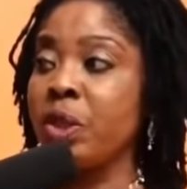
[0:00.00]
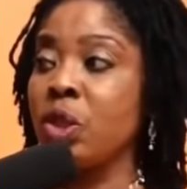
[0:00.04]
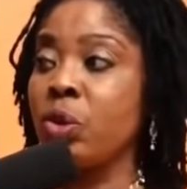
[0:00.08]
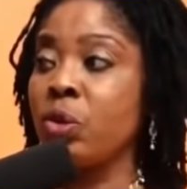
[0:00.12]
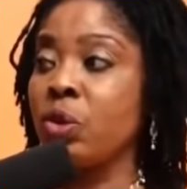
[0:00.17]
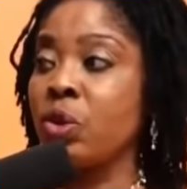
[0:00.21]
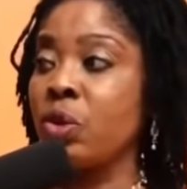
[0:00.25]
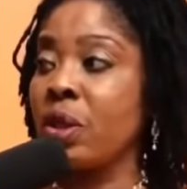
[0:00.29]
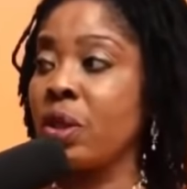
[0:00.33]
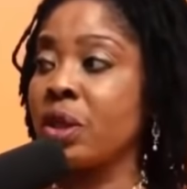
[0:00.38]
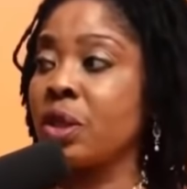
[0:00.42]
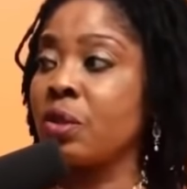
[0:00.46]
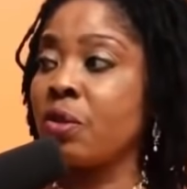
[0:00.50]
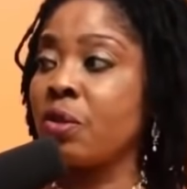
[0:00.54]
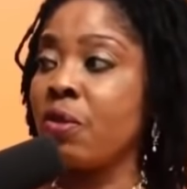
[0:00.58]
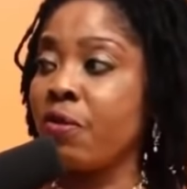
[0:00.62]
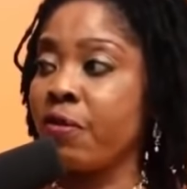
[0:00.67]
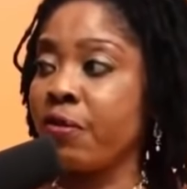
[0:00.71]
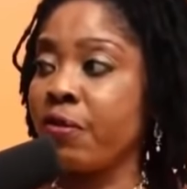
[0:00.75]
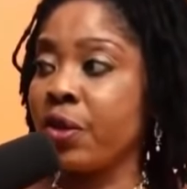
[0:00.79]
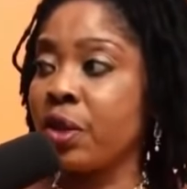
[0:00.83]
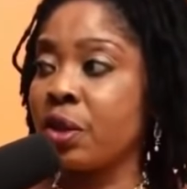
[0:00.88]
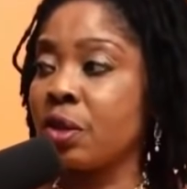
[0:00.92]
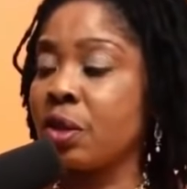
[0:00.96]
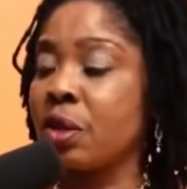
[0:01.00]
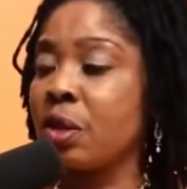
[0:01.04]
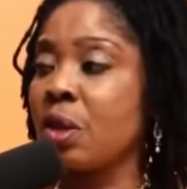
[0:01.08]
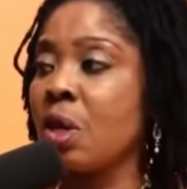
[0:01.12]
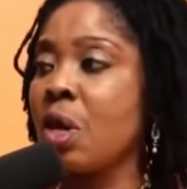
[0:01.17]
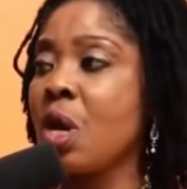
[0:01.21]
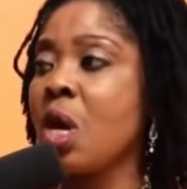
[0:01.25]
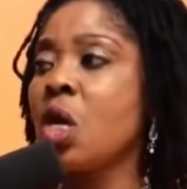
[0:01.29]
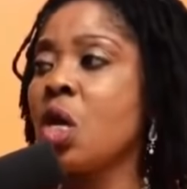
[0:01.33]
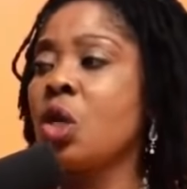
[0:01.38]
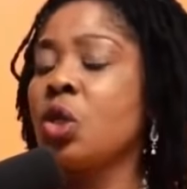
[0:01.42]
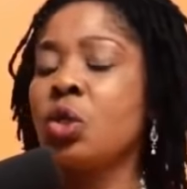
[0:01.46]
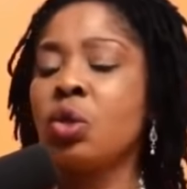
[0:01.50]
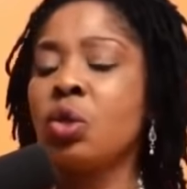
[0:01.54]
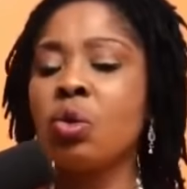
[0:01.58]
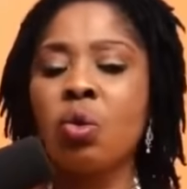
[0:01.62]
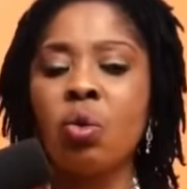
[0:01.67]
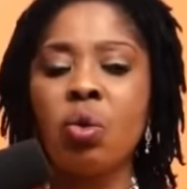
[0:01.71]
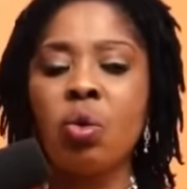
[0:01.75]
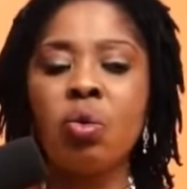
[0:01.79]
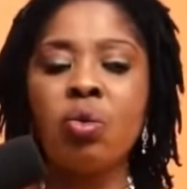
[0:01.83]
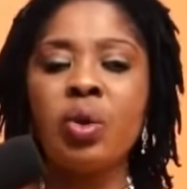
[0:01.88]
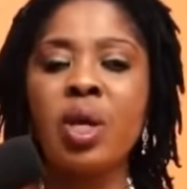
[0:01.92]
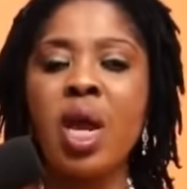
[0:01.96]
Joshua's office. Mm.
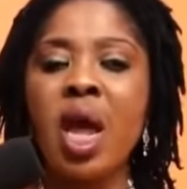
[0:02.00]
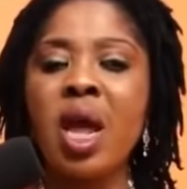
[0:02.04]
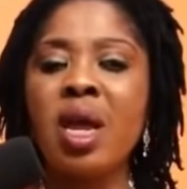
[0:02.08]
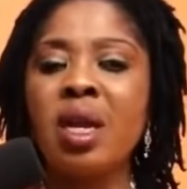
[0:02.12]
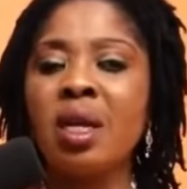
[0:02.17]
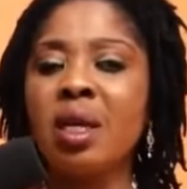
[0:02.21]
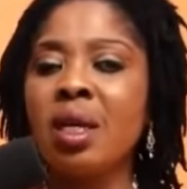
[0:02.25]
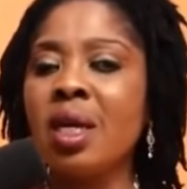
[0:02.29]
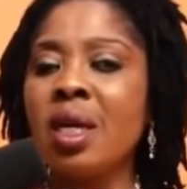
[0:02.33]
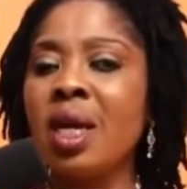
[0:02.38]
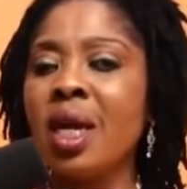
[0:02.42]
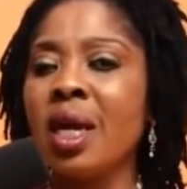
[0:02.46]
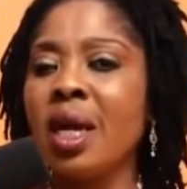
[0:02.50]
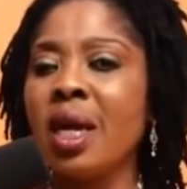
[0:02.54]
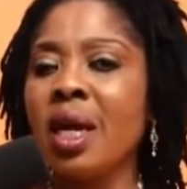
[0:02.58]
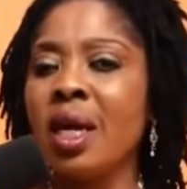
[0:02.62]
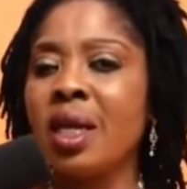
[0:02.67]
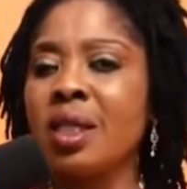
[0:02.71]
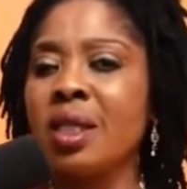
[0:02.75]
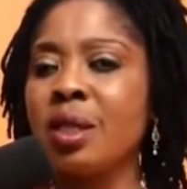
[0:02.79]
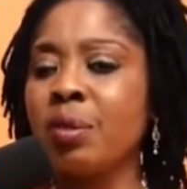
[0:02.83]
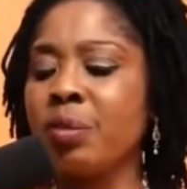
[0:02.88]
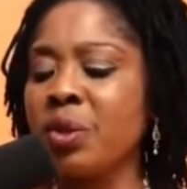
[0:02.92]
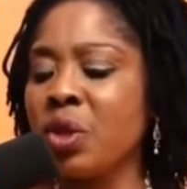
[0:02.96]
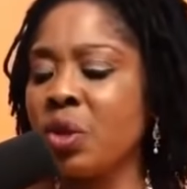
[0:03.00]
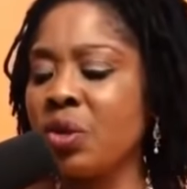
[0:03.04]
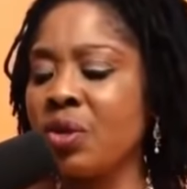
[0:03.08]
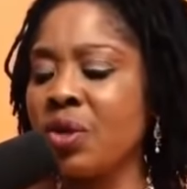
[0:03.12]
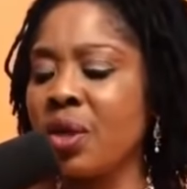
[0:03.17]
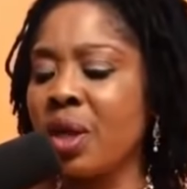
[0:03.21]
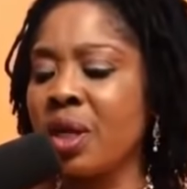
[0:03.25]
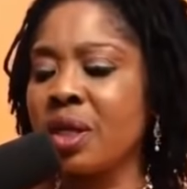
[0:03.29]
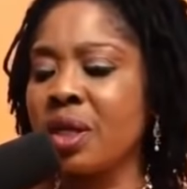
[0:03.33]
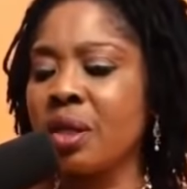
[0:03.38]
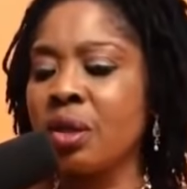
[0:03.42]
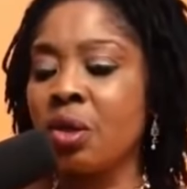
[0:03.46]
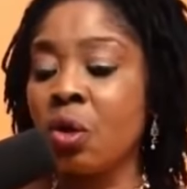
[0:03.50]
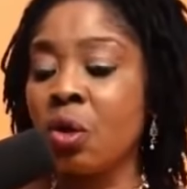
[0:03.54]
So then T.B. Joshua